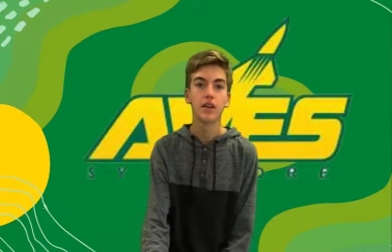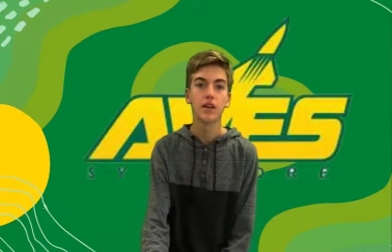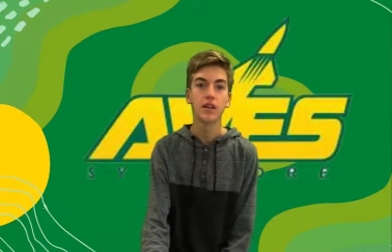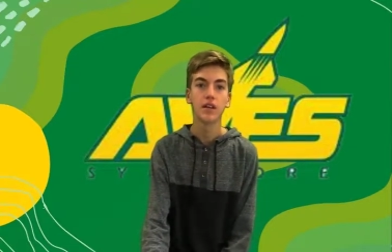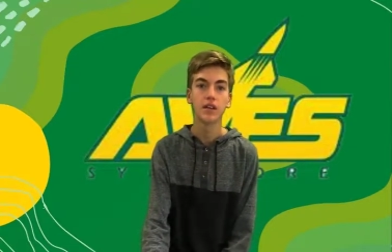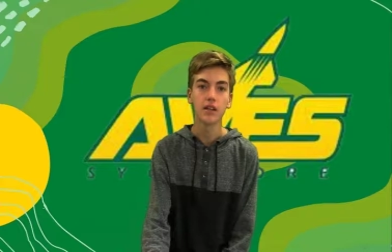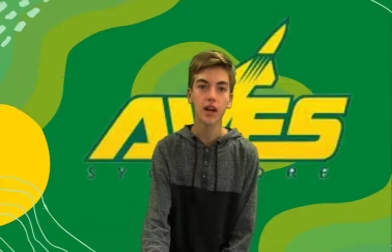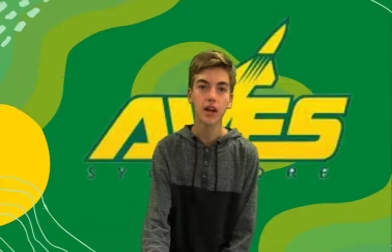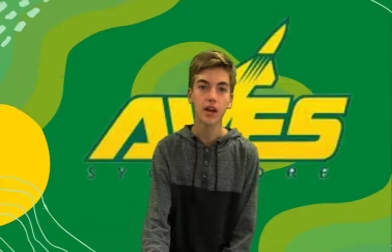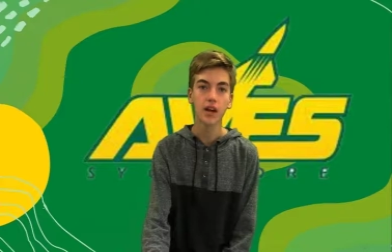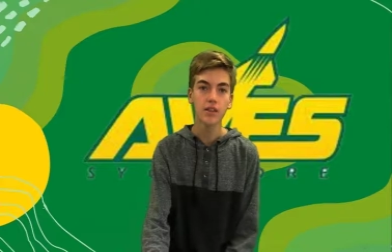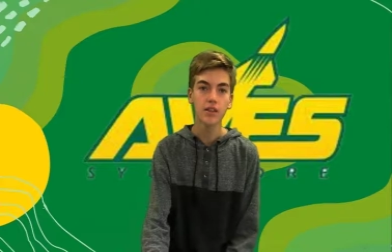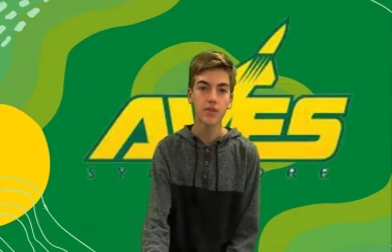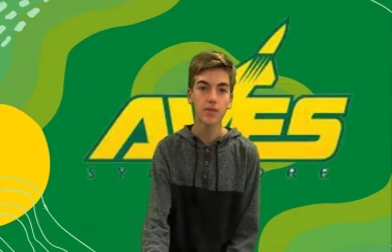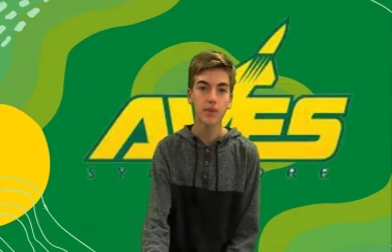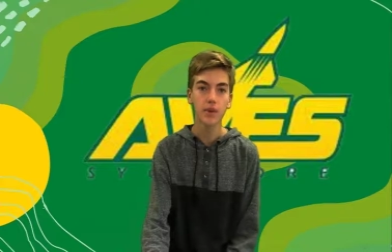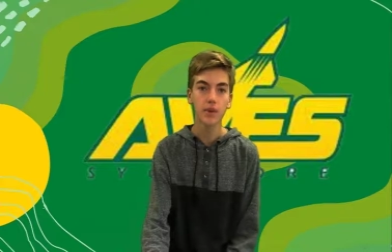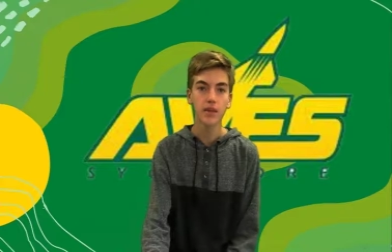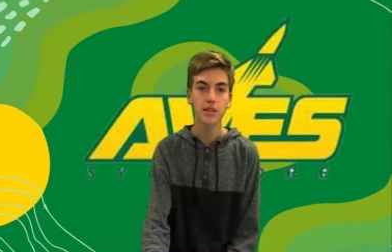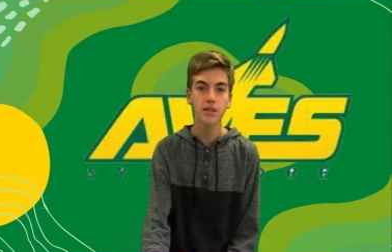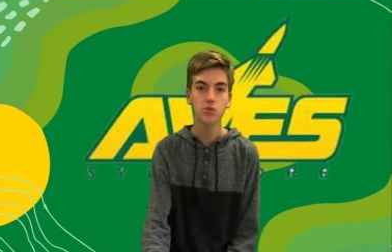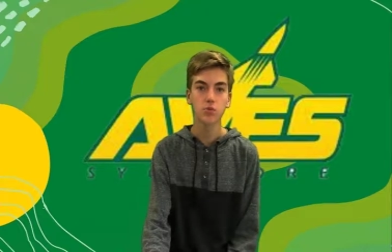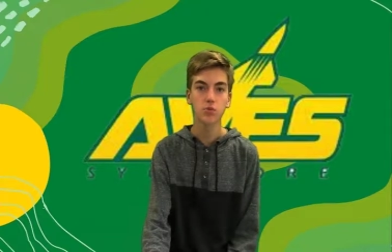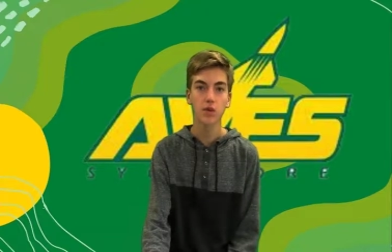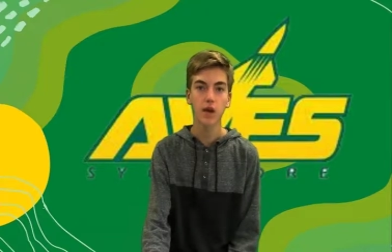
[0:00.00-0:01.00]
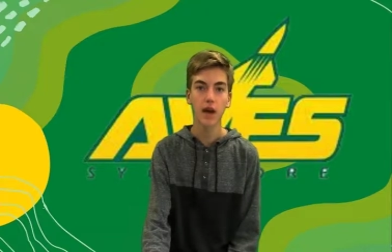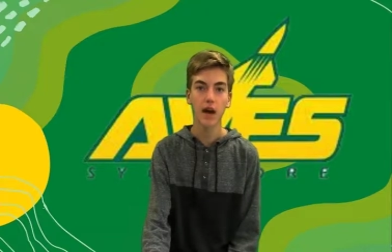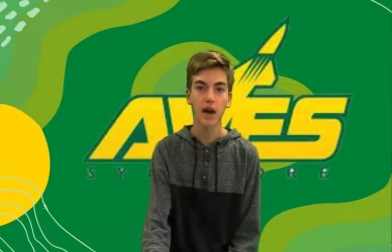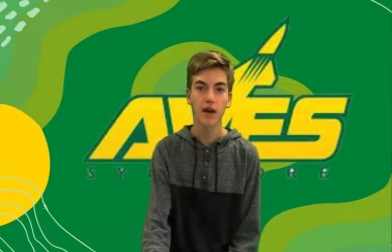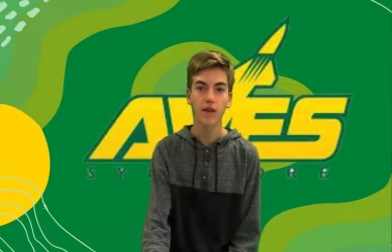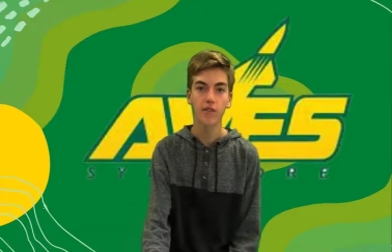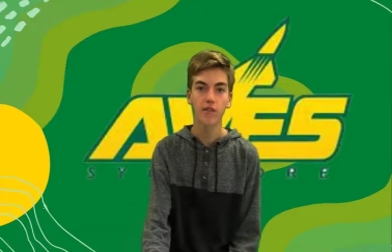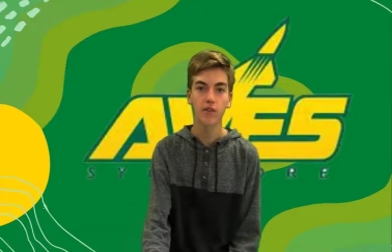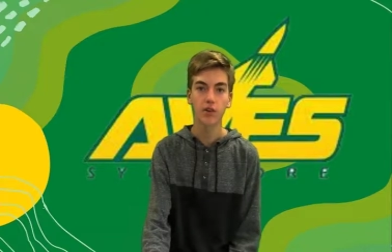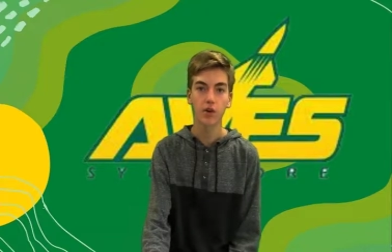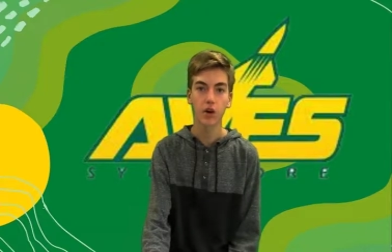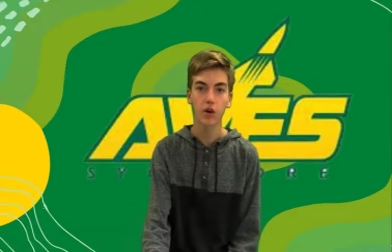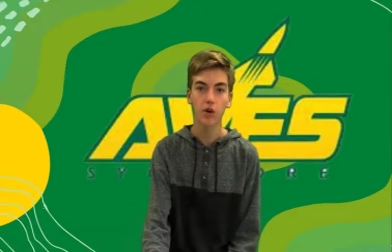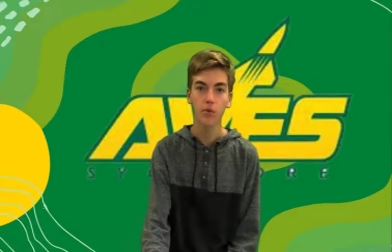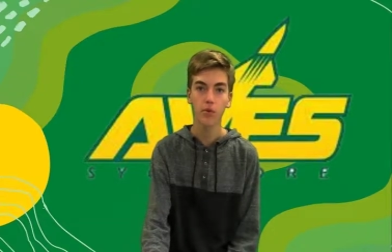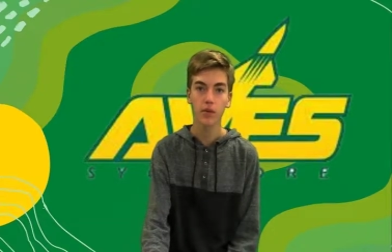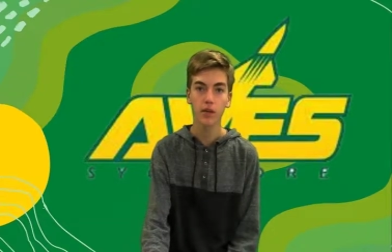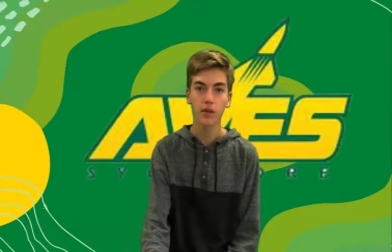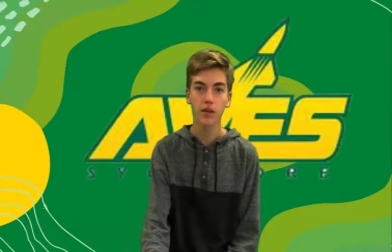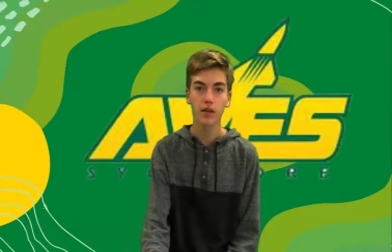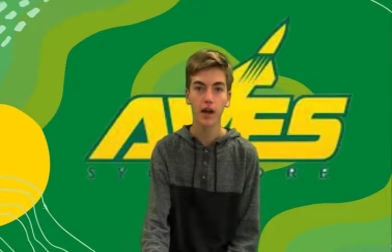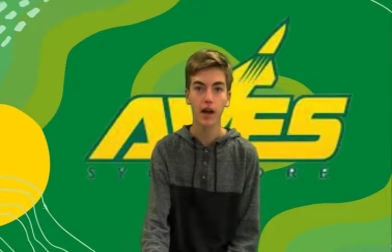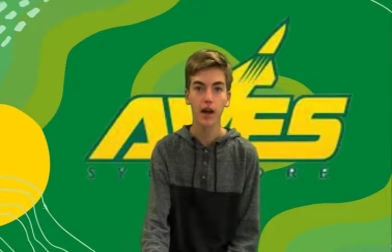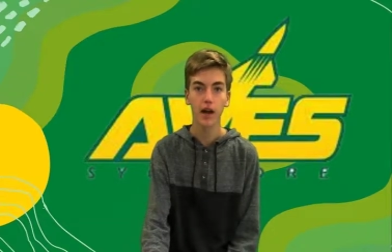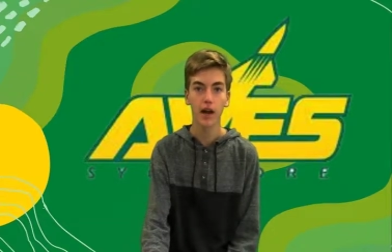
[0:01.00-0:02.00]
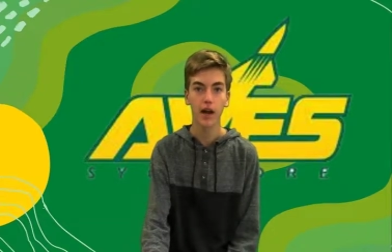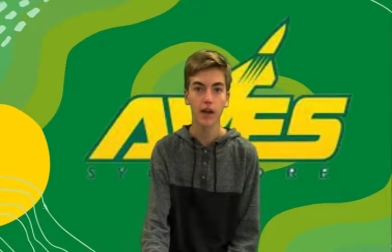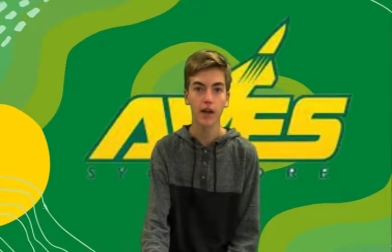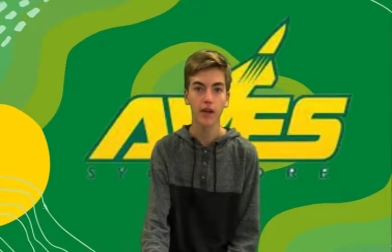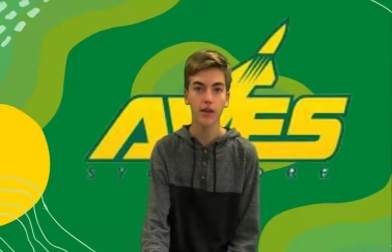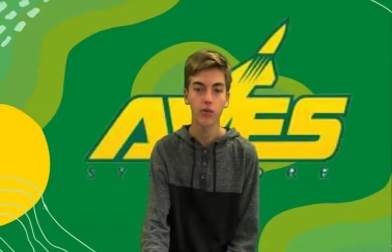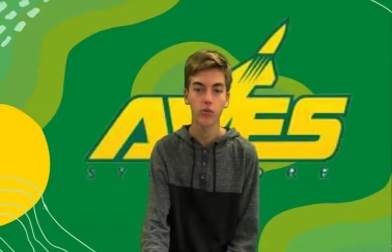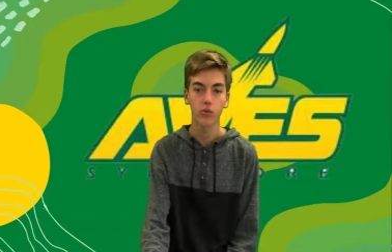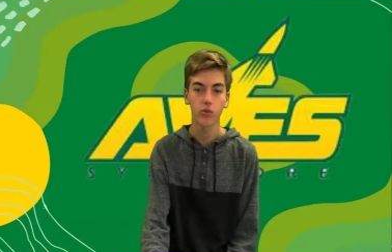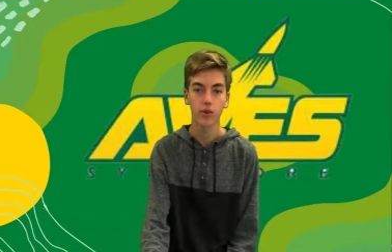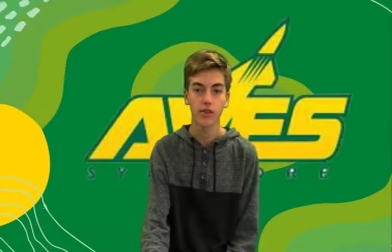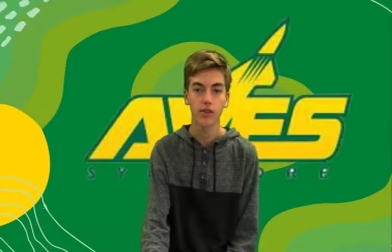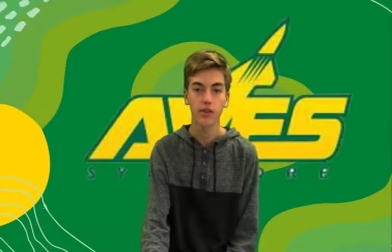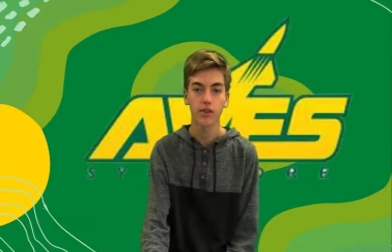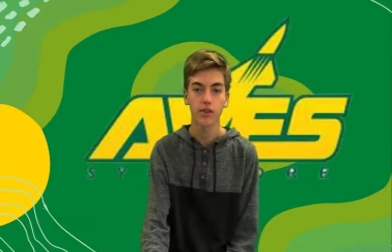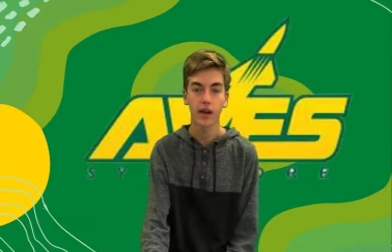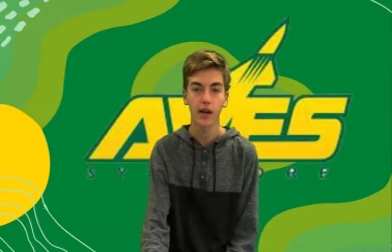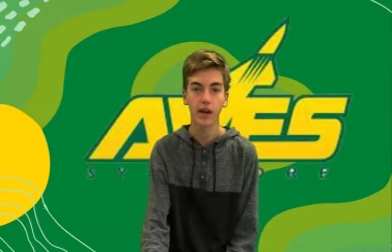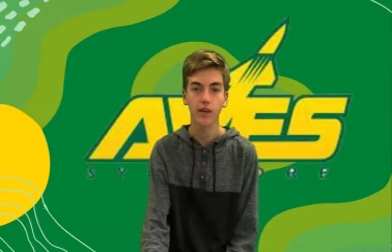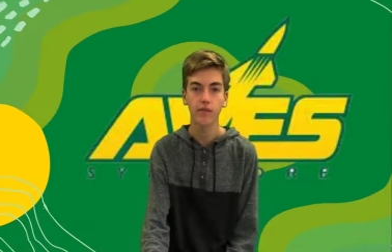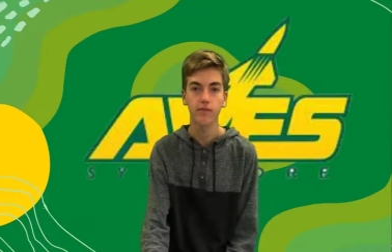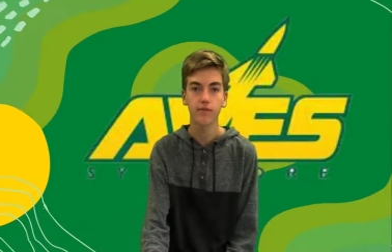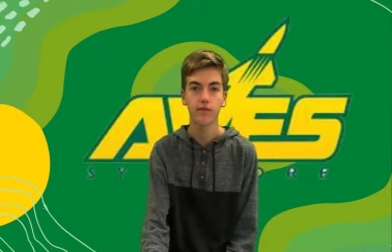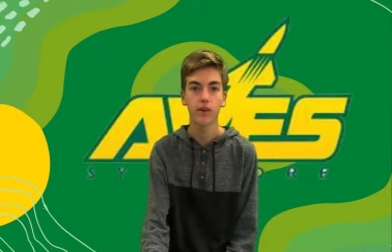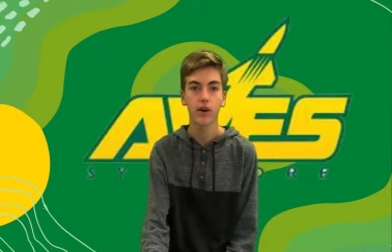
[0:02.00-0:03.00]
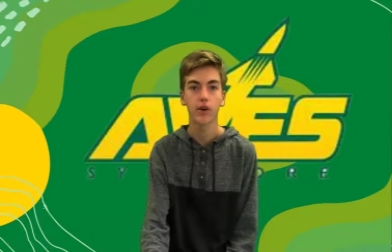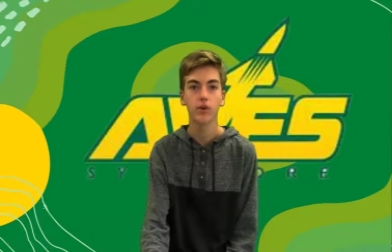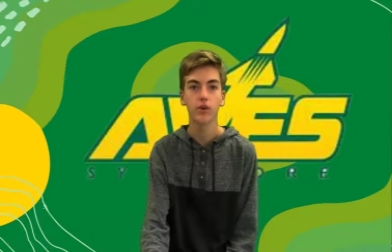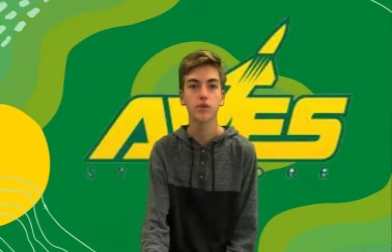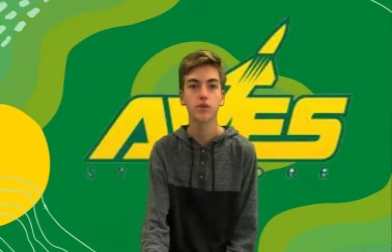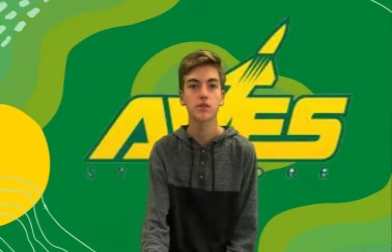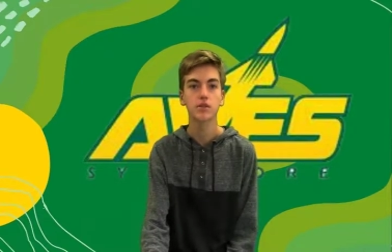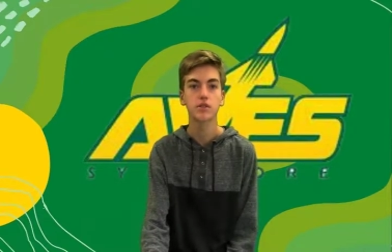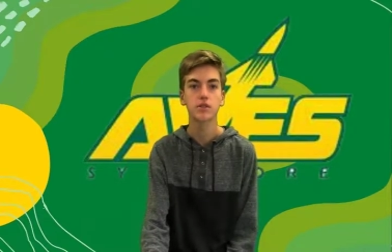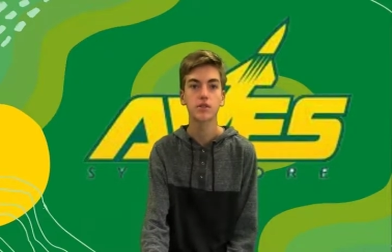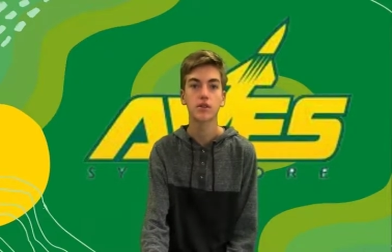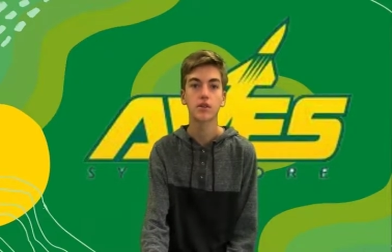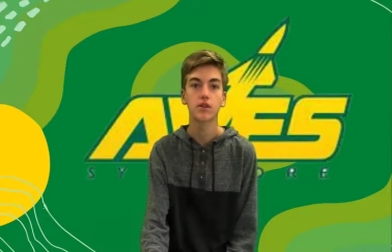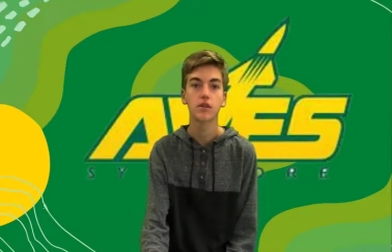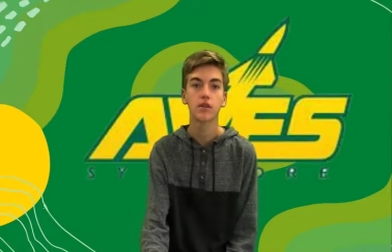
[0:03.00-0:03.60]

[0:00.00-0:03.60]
In 9th place, we have Cobra Kai with 9 votes.